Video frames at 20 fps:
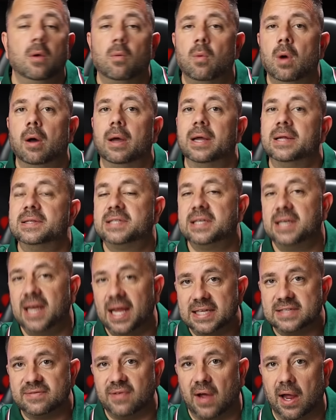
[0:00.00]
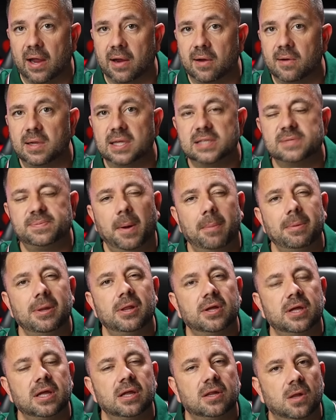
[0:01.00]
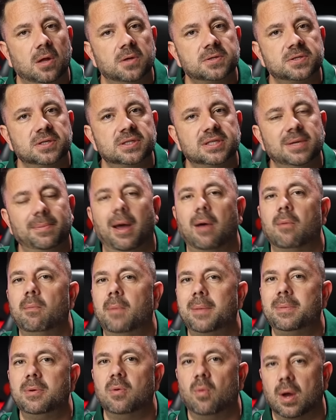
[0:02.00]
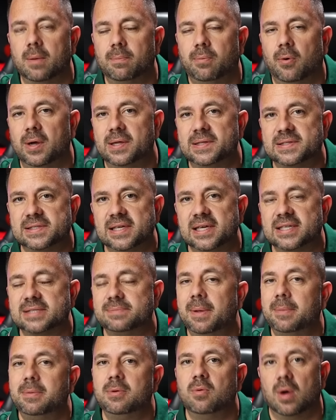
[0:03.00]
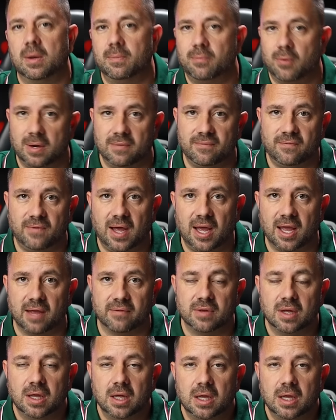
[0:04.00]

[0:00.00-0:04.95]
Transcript: Well, in today's value, it's probably looking closer to about maybe 1.6, maybe 1.5.